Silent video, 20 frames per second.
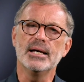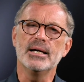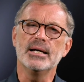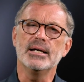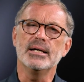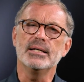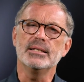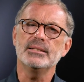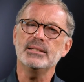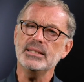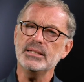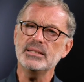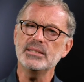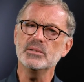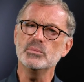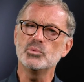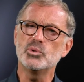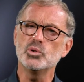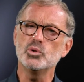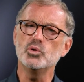System
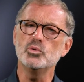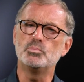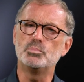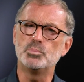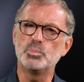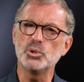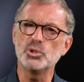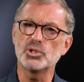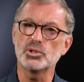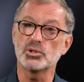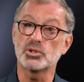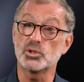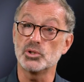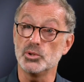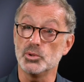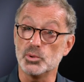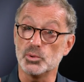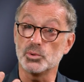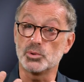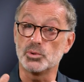2 pushes
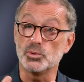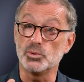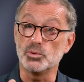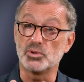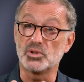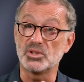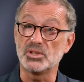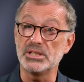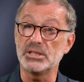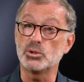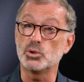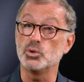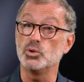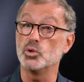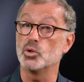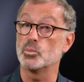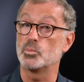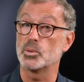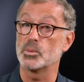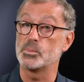you to stick to your
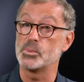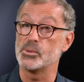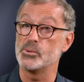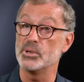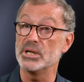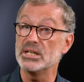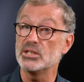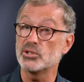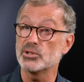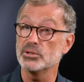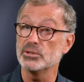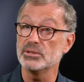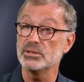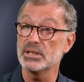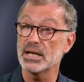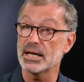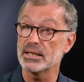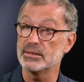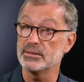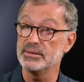preparation
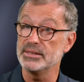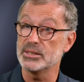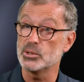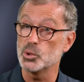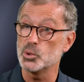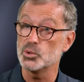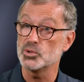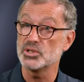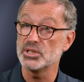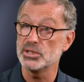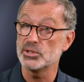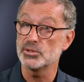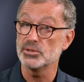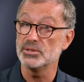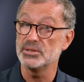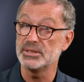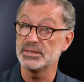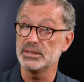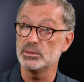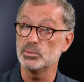at the negotiation
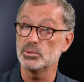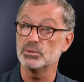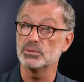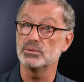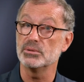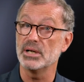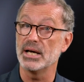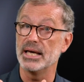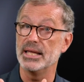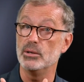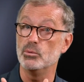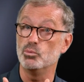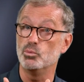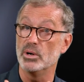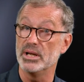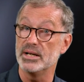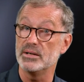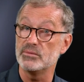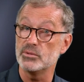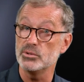table, and
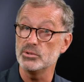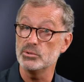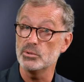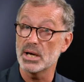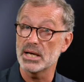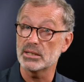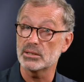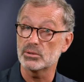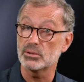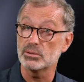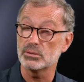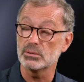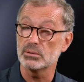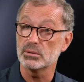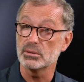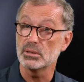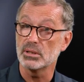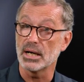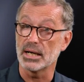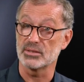whenever you anchor,
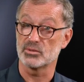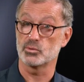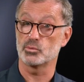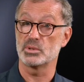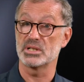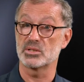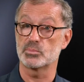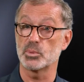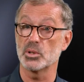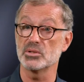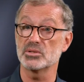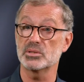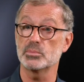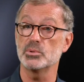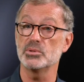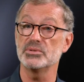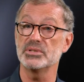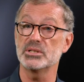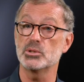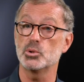as a responsible
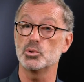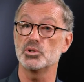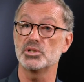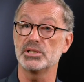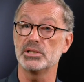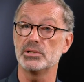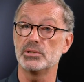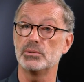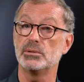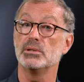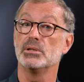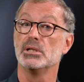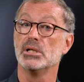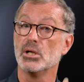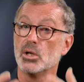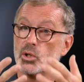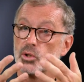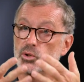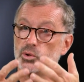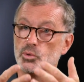negotiator,
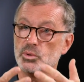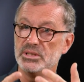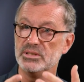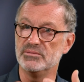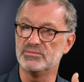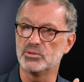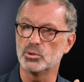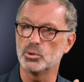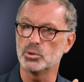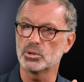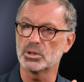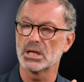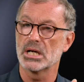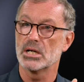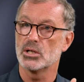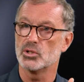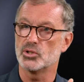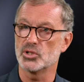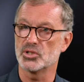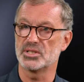to invoke
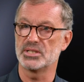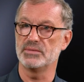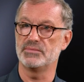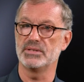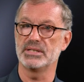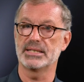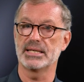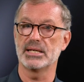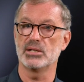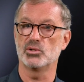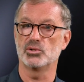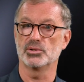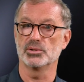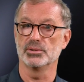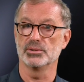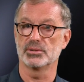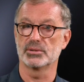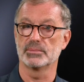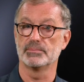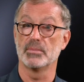
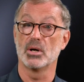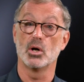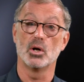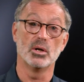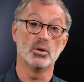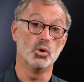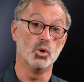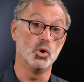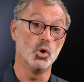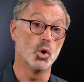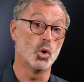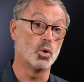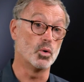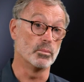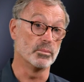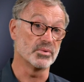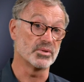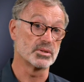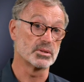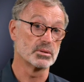justifications,
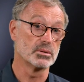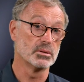norms,